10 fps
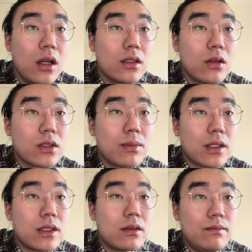
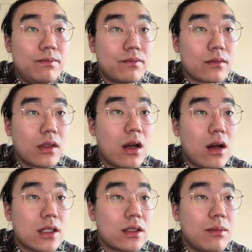Notably, Nunn
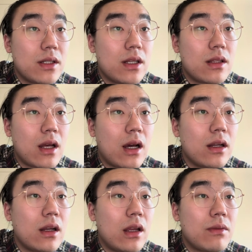estimated
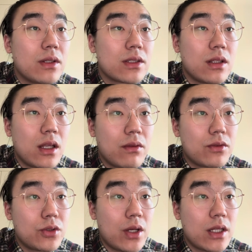that if the
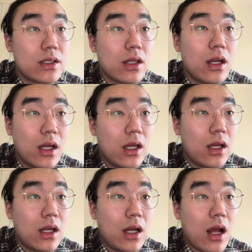slave trades
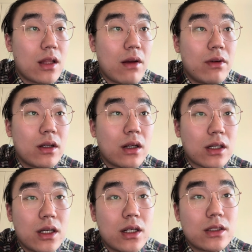had never
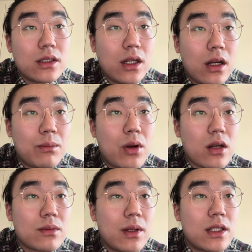occurred,
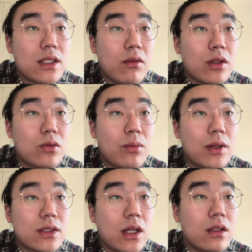approximately
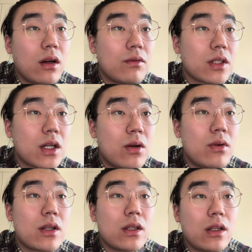72% of the
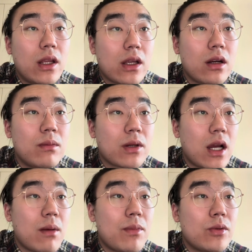current income
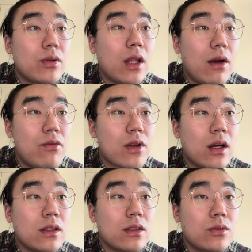gap between
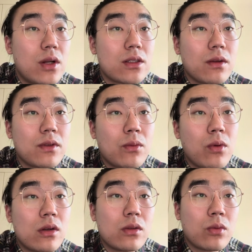Africa and the rest of the
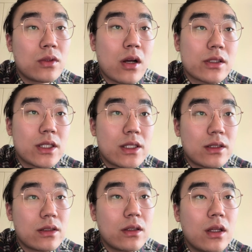world would not
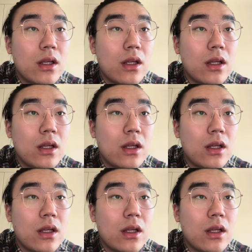exist,